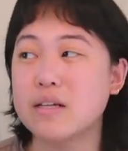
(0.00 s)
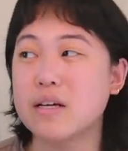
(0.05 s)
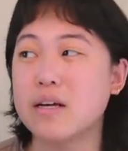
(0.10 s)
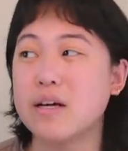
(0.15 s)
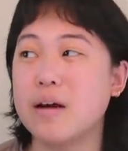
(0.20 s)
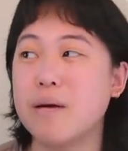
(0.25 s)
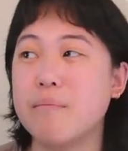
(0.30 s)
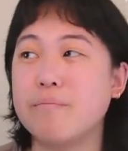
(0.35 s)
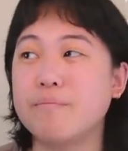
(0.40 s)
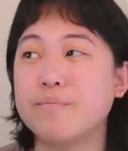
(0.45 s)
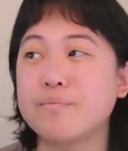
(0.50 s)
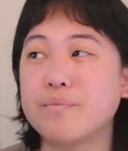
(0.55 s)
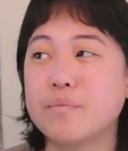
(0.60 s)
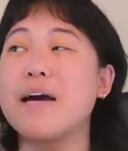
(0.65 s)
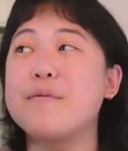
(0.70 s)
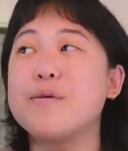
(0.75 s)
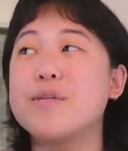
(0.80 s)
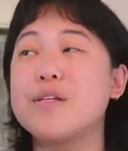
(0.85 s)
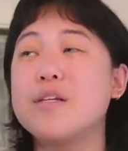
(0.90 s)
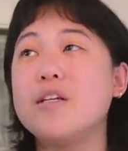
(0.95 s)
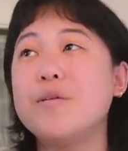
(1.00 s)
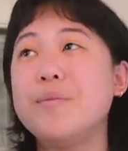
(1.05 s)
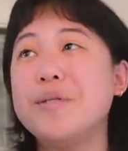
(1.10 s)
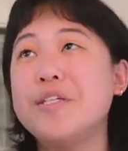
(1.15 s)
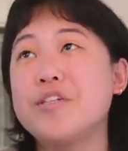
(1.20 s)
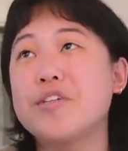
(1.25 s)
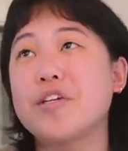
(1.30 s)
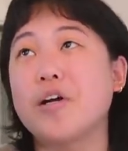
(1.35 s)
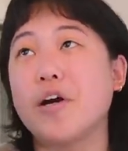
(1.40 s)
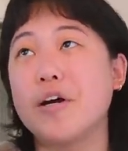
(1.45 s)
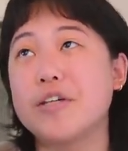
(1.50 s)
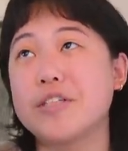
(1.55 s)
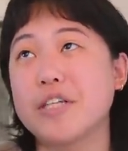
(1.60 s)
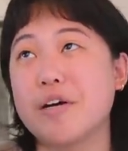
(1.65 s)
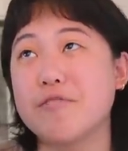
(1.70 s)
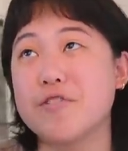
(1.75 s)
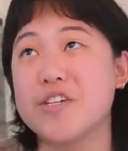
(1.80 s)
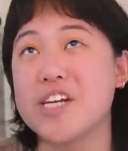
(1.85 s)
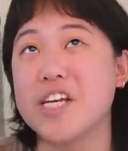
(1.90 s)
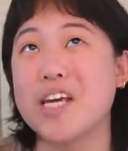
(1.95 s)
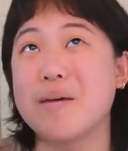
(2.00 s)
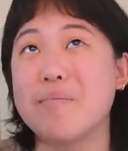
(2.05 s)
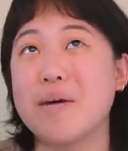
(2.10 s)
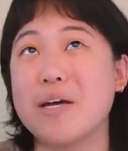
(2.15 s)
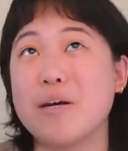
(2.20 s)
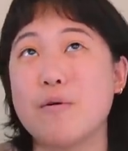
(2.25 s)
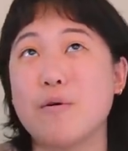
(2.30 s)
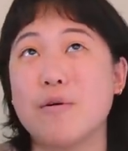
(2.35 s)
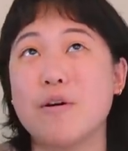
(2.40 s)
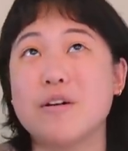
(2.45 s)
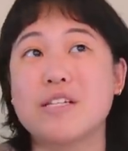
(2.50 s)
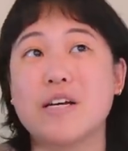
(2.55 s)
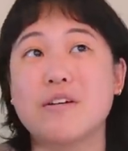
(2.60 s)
I was a little bit discouraged after taking my course.